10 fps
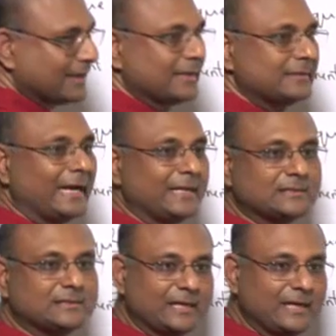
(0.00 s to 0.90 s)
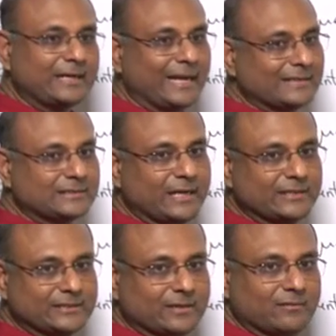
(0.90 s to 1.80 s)
that is still
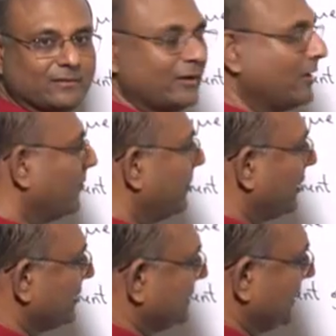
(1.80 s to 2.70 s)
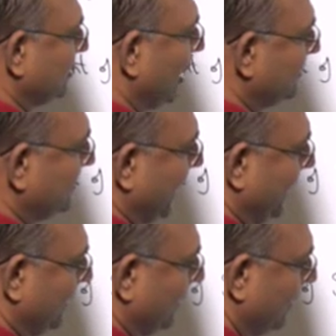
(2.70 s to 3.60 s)
translation. Because this
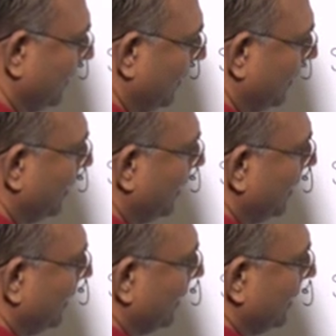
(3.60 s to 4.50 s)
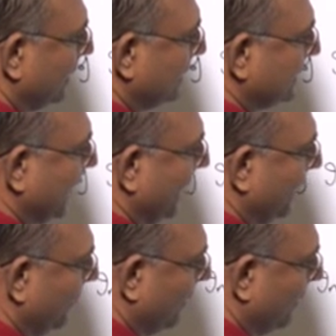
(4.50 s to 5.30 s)
object, this guy